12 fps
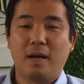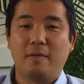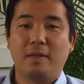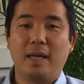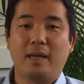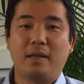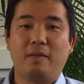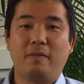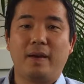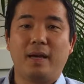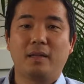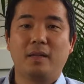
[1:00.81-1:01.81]
have taken
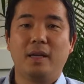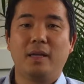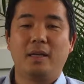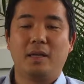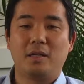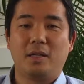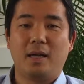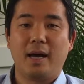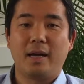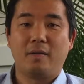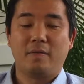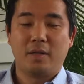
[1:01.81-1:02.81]
effect in
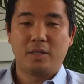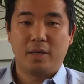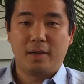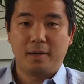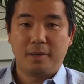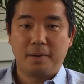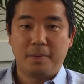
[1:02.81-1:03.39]
July of this year.